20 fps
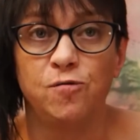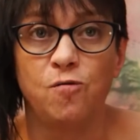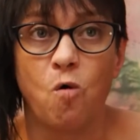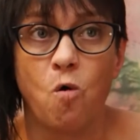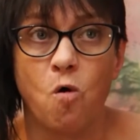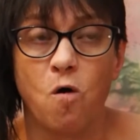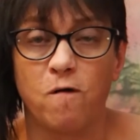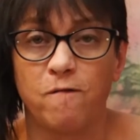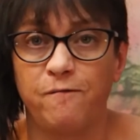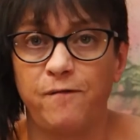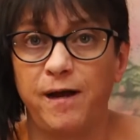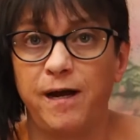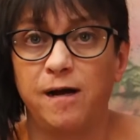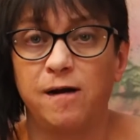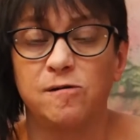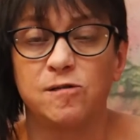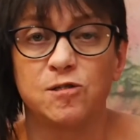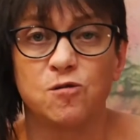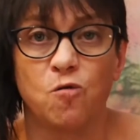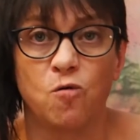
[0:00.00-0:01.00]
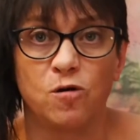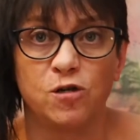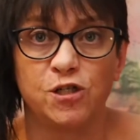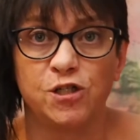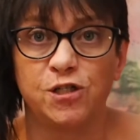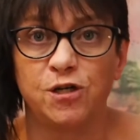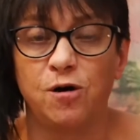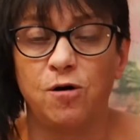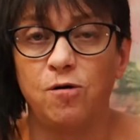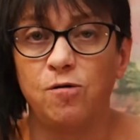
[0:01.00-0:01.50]
or fairs, or
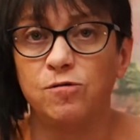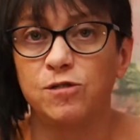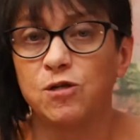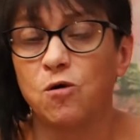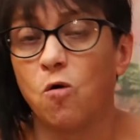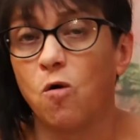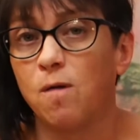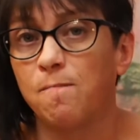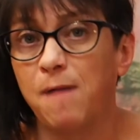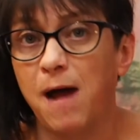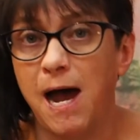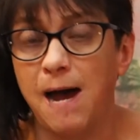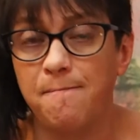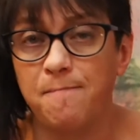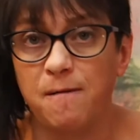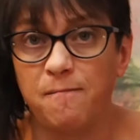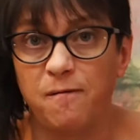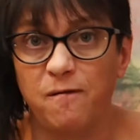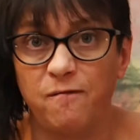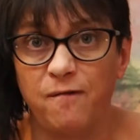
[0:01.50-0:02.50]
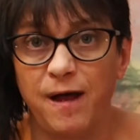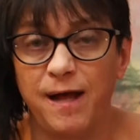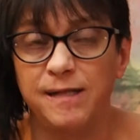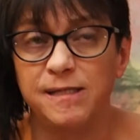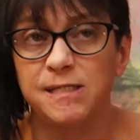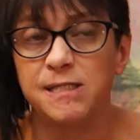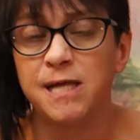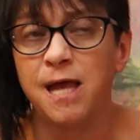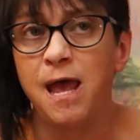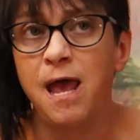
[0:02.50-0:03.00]
shows, or pop-up
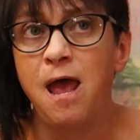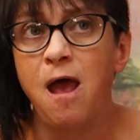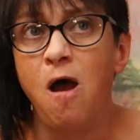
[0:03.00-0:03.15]
events.